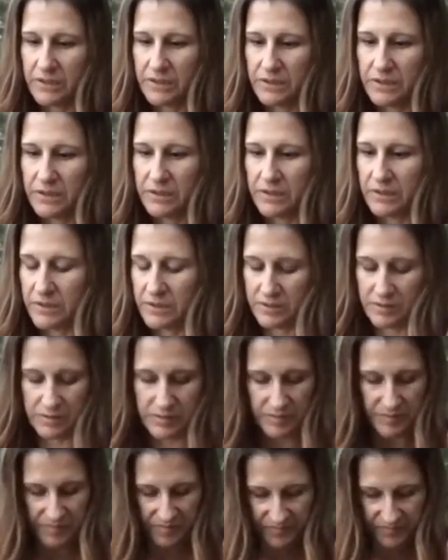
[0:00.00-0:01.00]

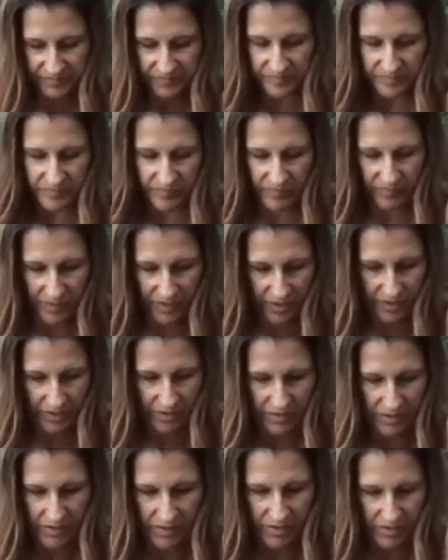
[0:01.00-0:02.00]

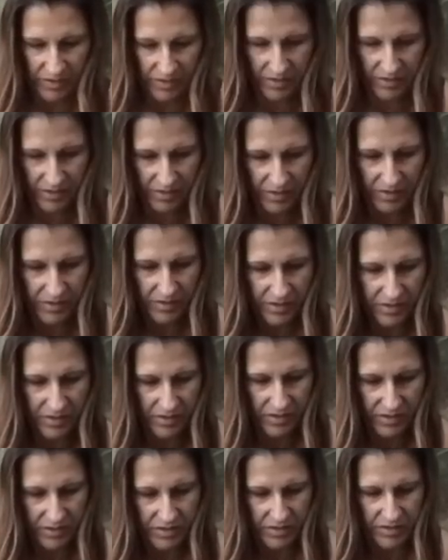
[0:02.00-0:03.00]

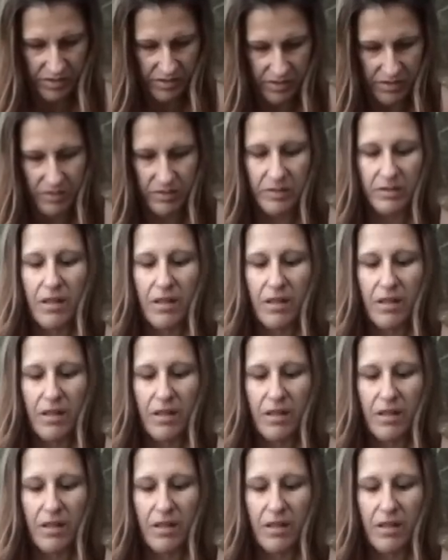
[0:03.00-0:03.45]
No one is speaking in this clip.